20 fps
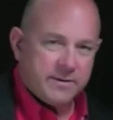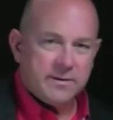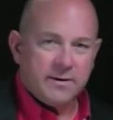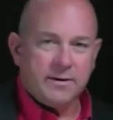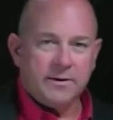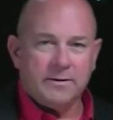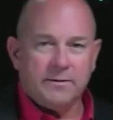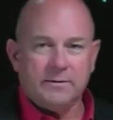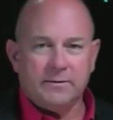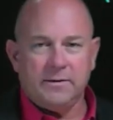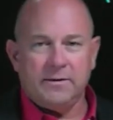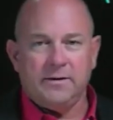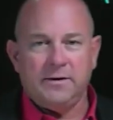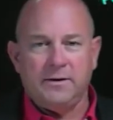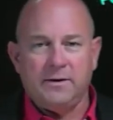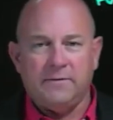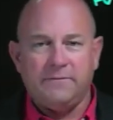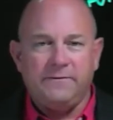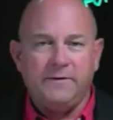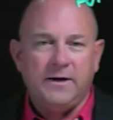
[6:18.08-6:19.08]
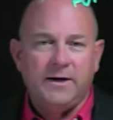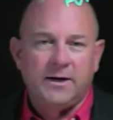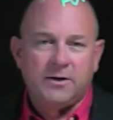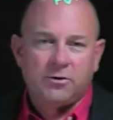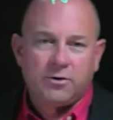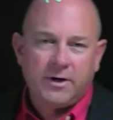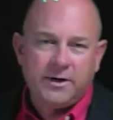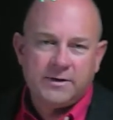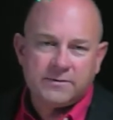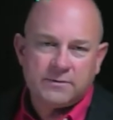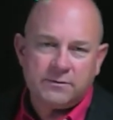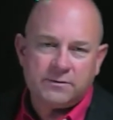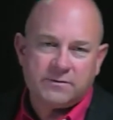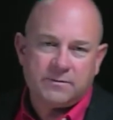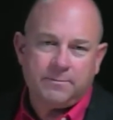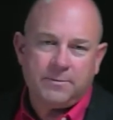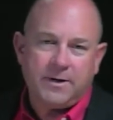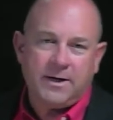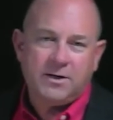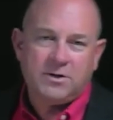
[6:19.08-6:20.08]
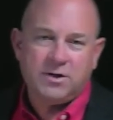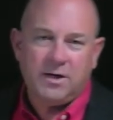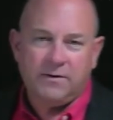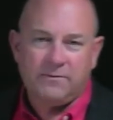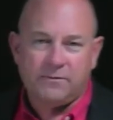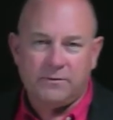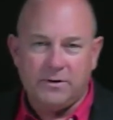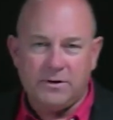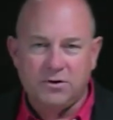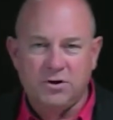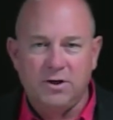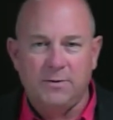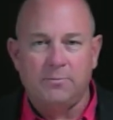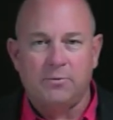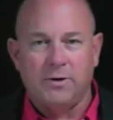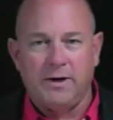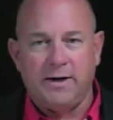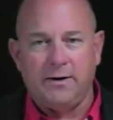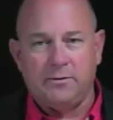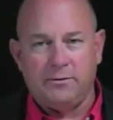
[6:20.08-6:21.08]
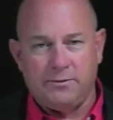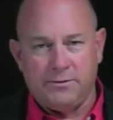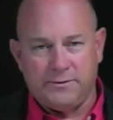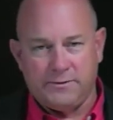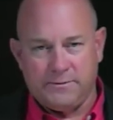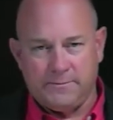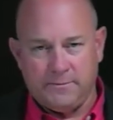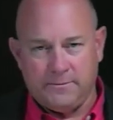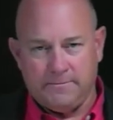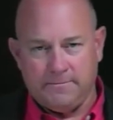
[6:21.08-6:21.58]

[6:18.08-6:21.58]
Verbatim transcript: the, the uh, Fiat Chrysler supply chain for the Jeep Wranglers.